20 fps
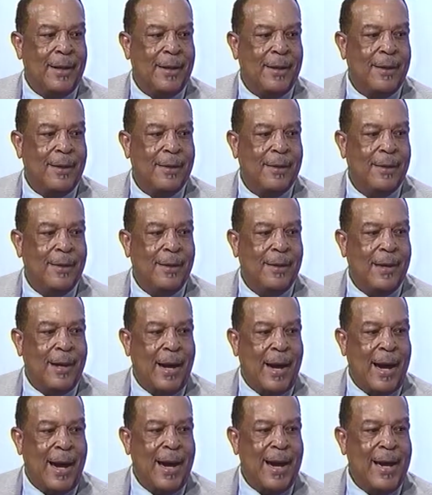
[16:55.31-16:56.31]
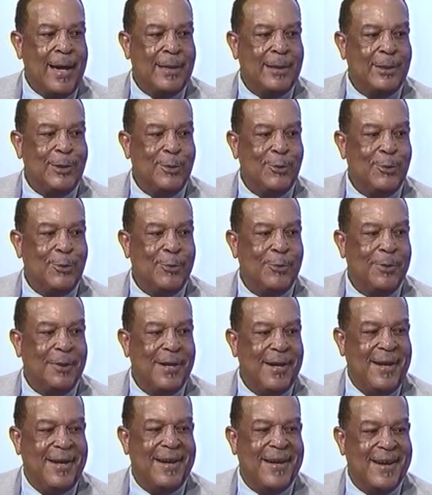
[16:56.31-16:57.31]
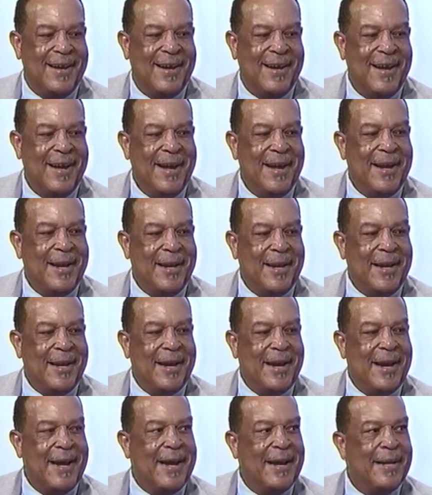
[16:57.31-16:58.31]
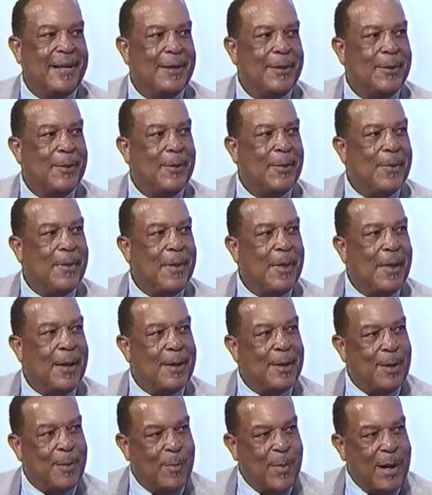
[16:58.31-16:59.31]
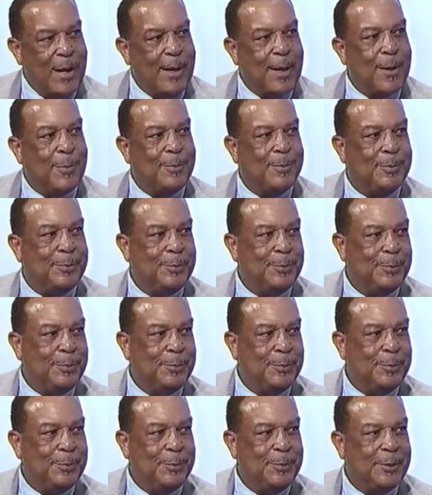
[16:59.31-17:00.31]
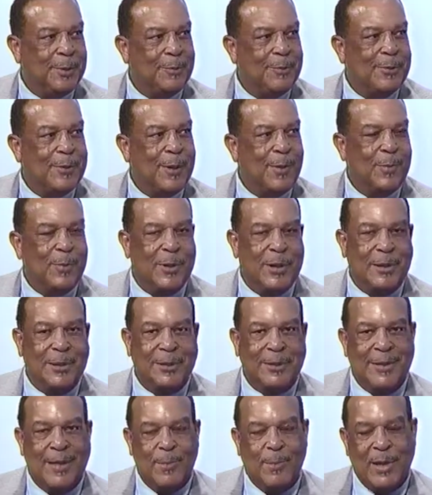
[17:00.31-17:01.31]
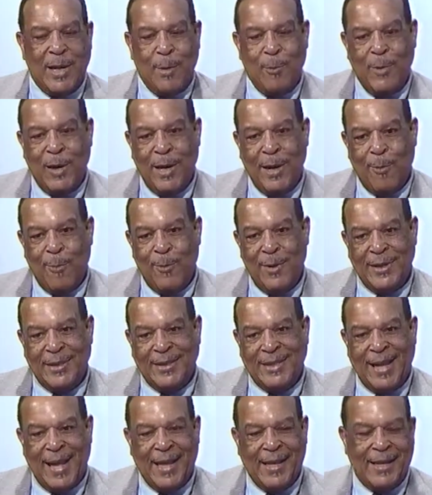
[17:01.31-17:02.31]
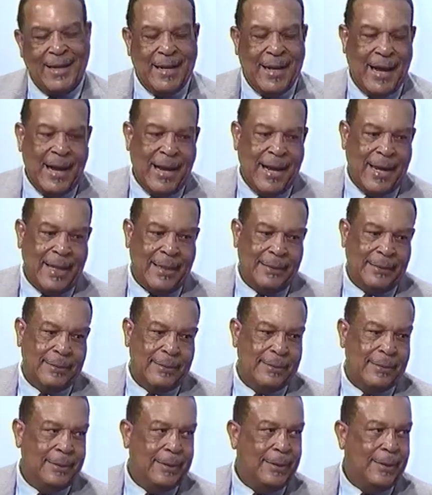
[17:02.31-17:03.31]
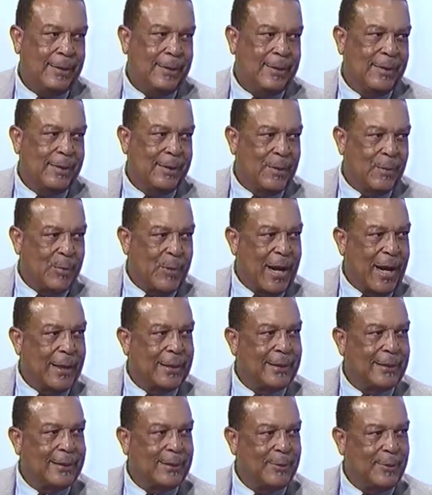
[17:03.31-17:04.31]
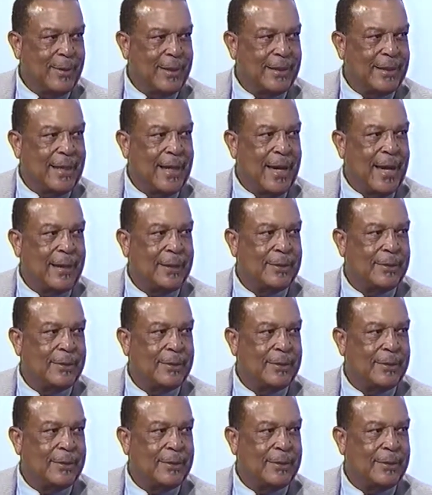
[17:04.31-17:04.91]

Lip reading: And I had to get in to make up some surpluses. Sometimes we had one side of the line to practice on one